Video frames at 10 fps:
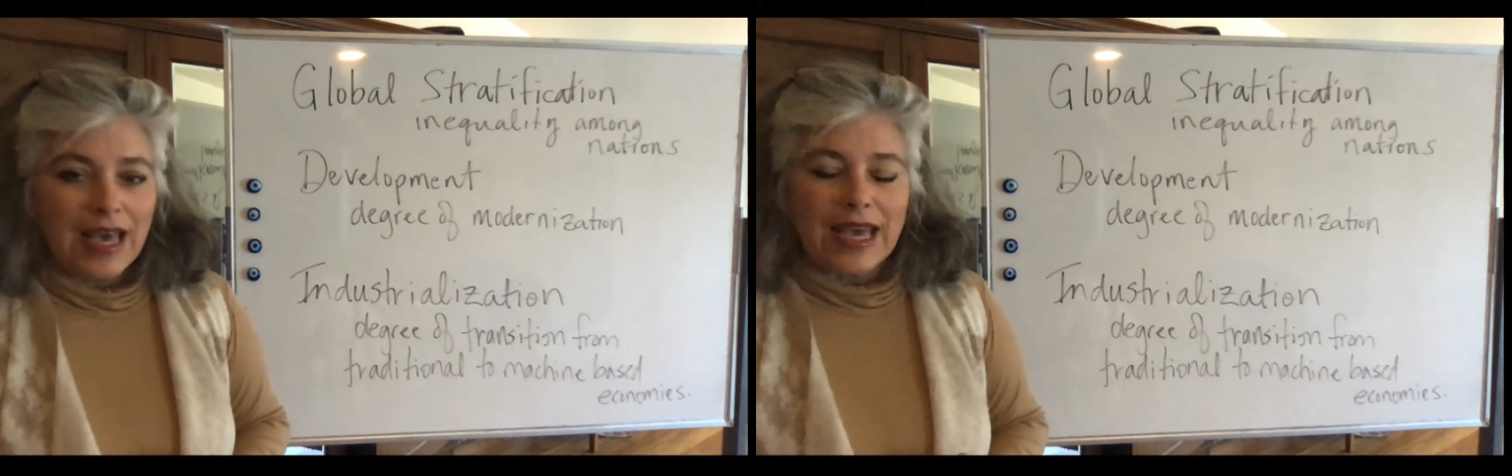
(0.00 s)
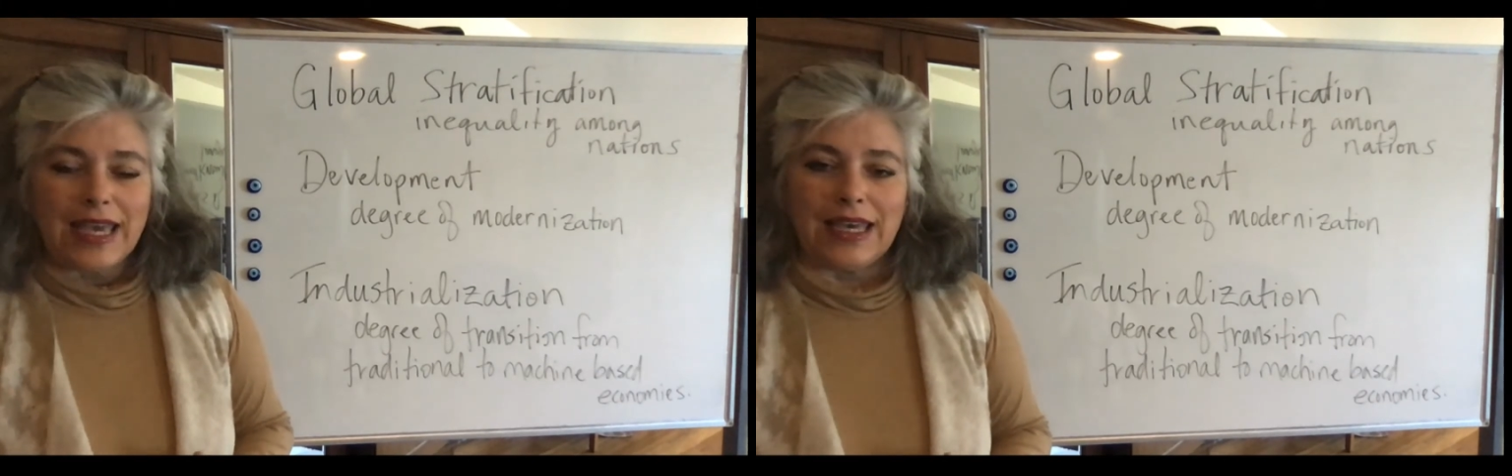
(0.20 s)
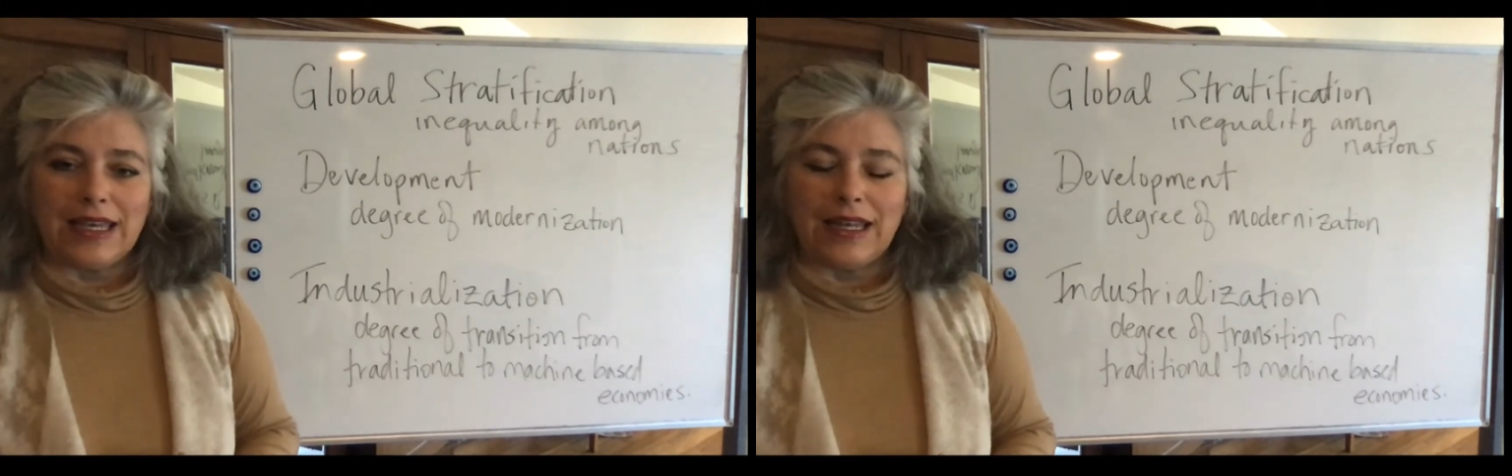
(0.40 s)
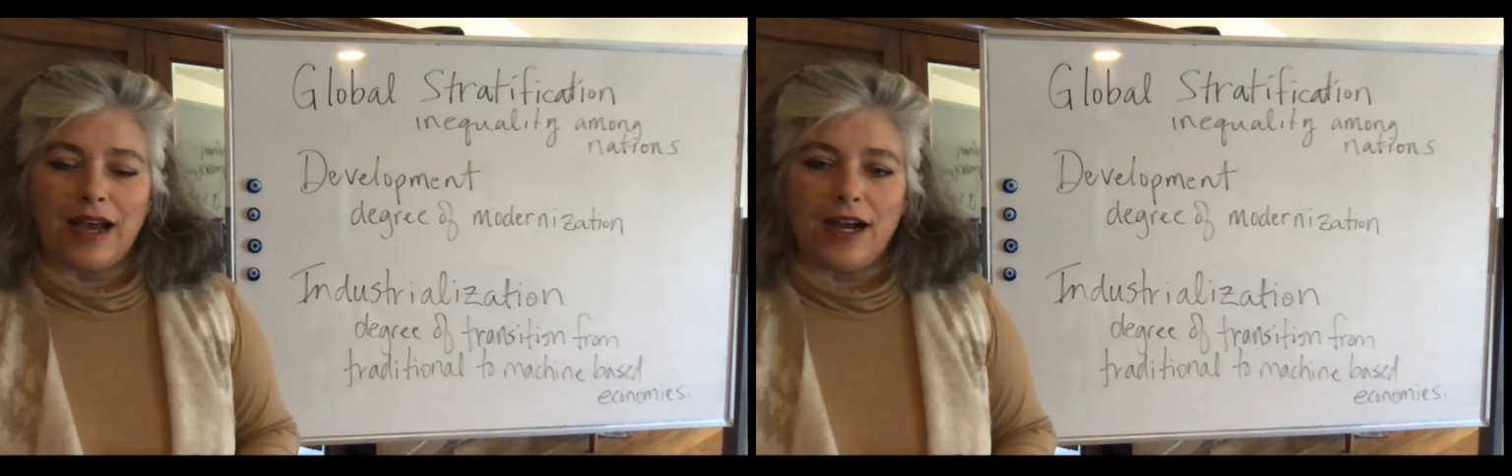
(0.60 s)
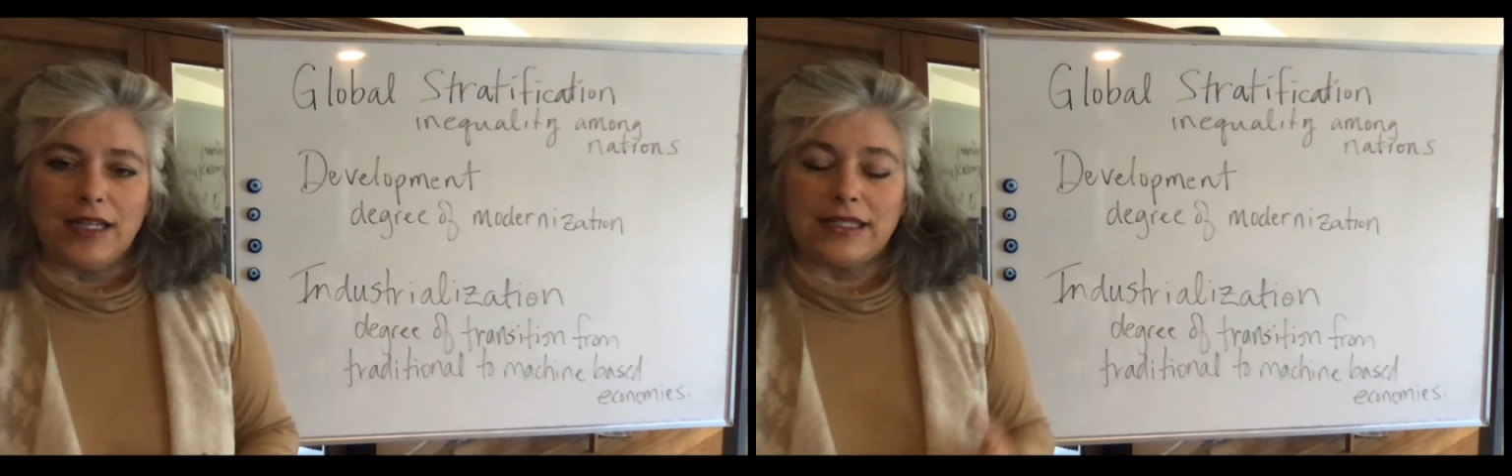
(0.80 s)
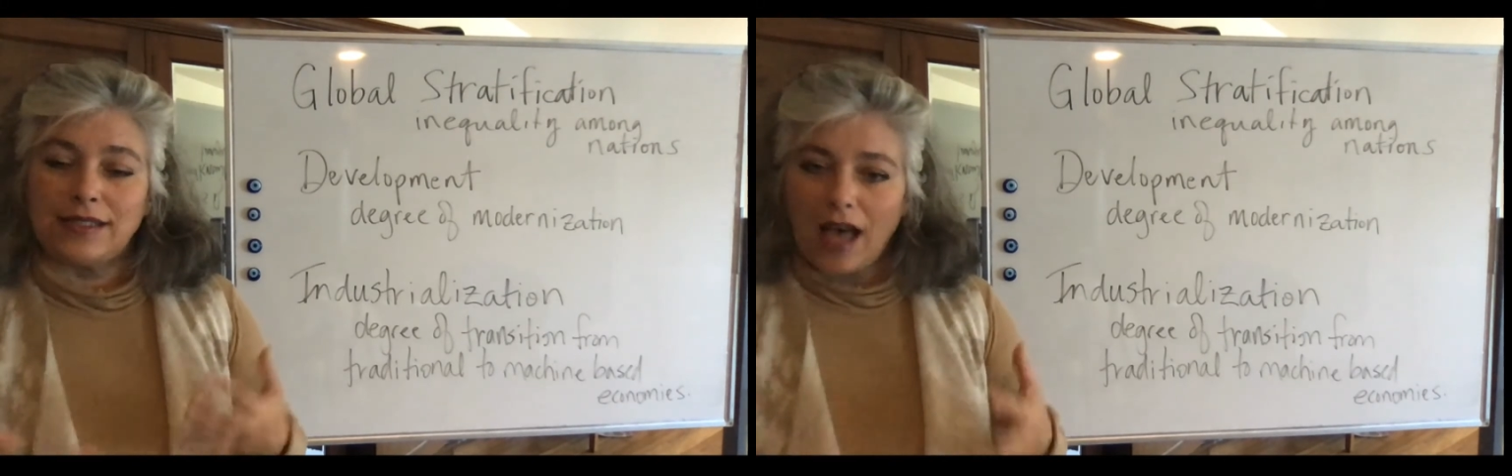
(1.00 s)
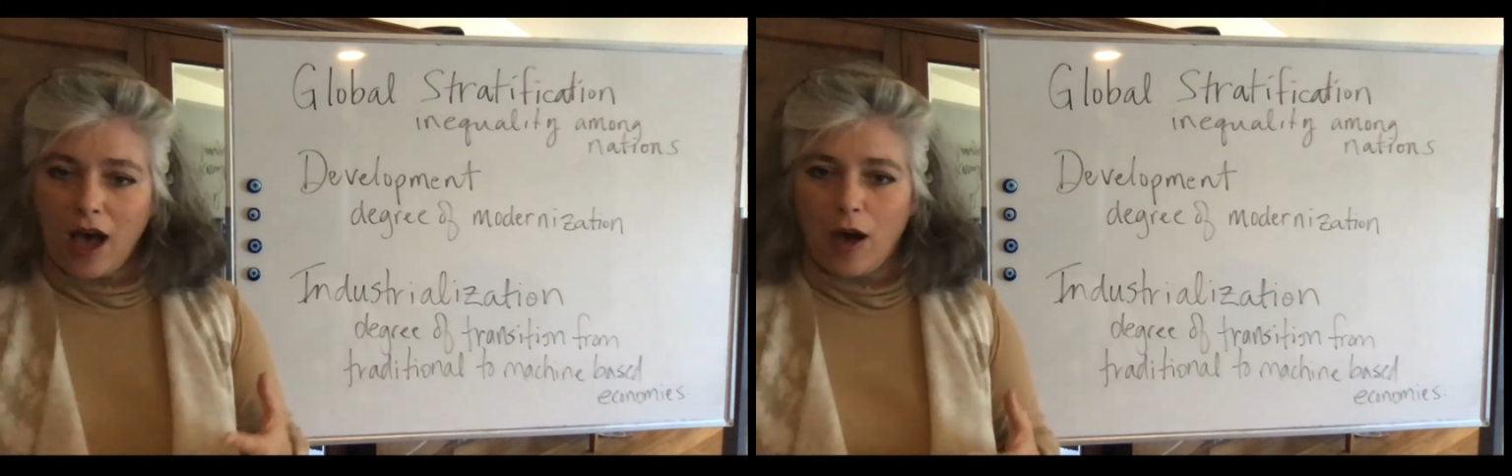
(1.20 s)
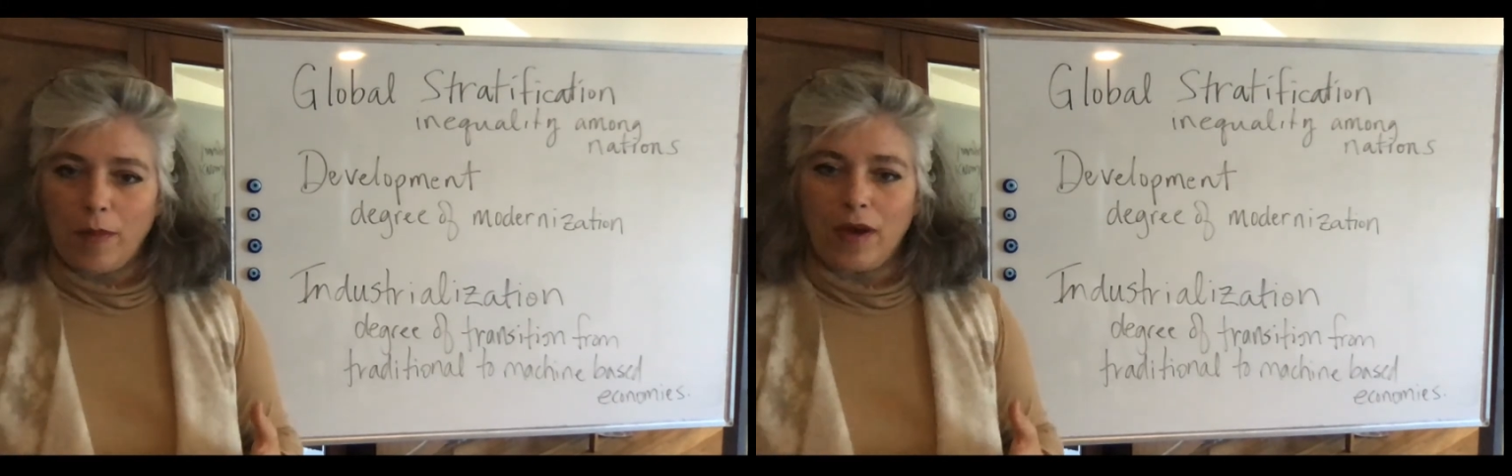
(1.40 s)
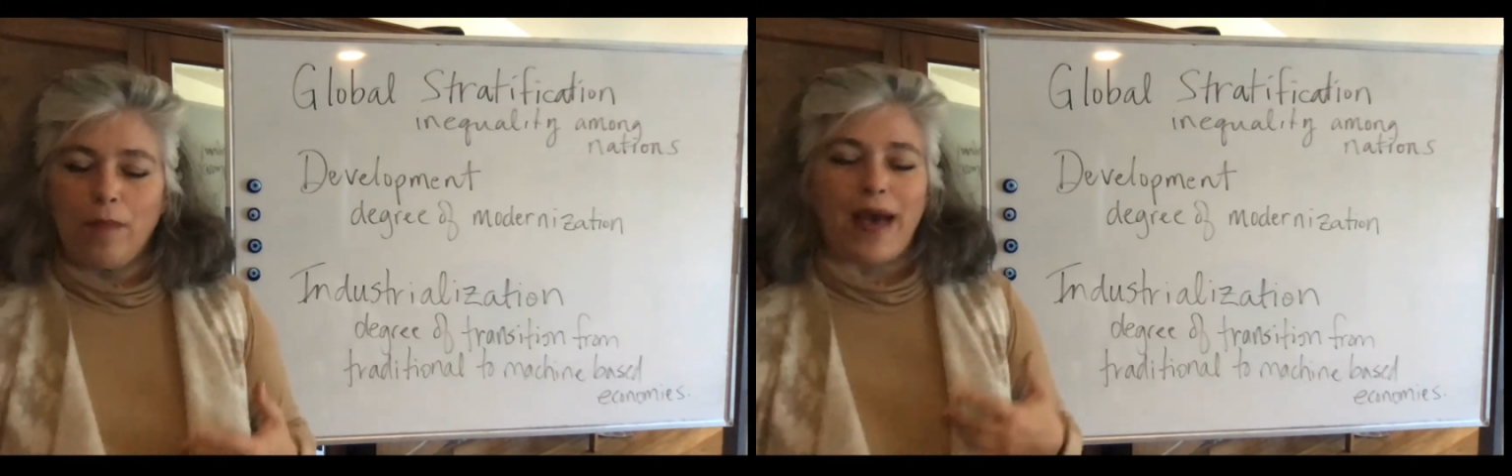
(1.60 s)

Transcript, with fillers: in uh, some